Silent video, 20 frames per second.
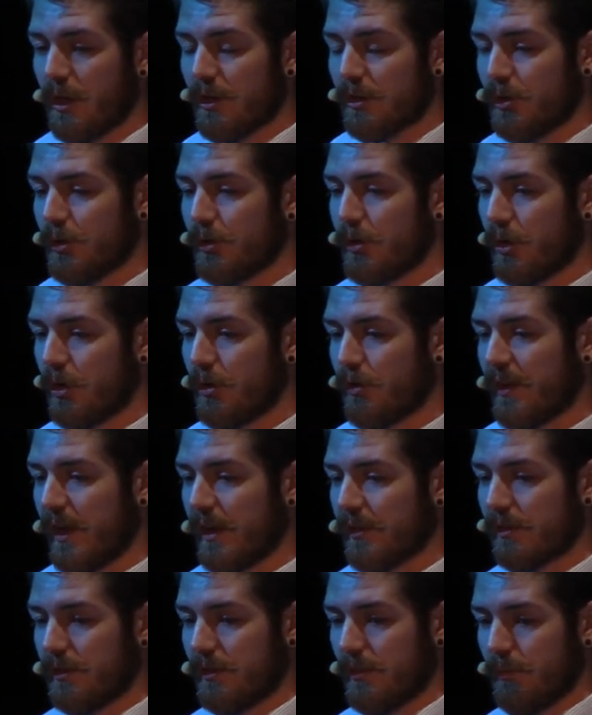you know
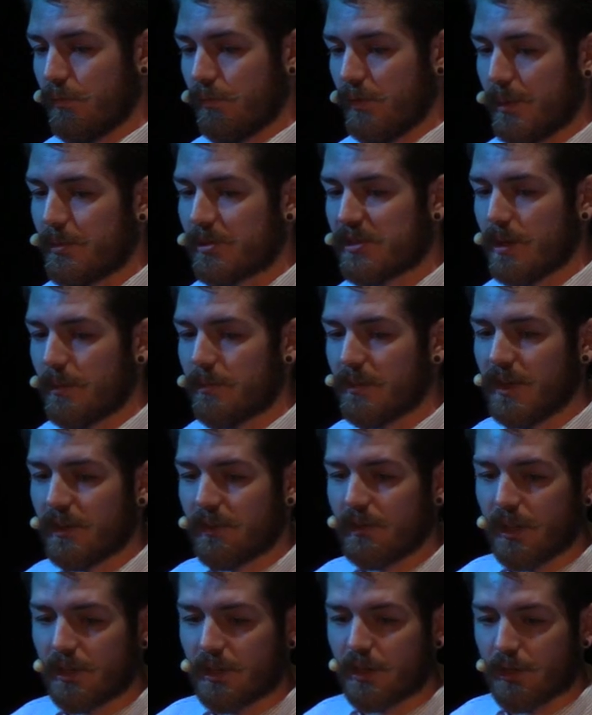that WebAssembly
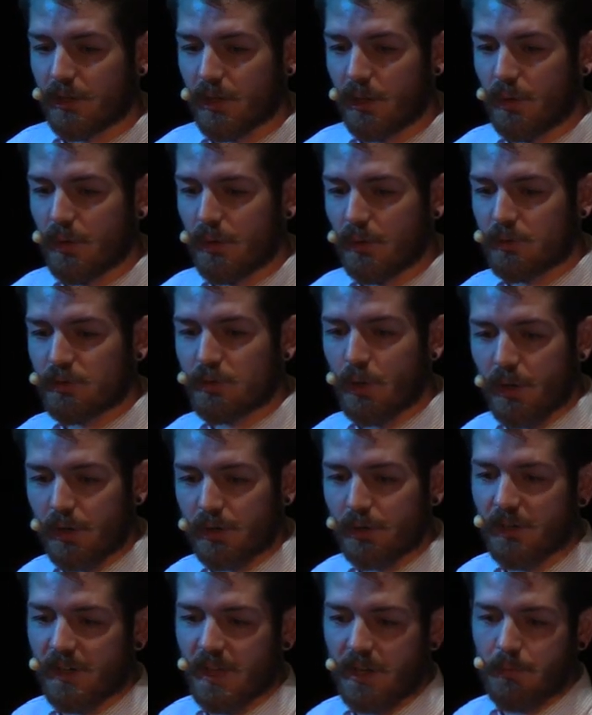is not going to go talk on
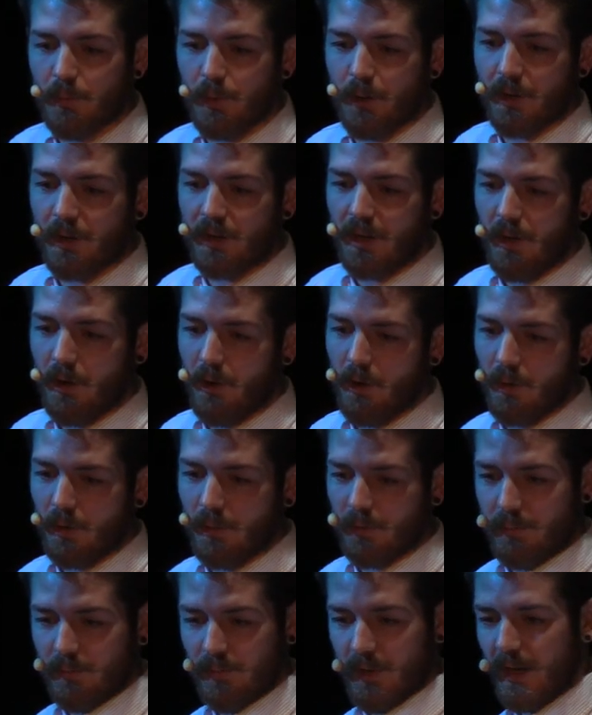your network
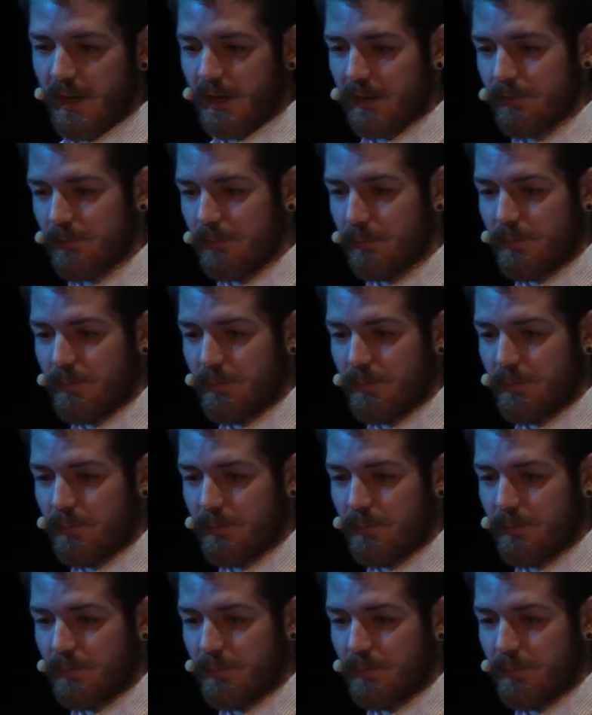or like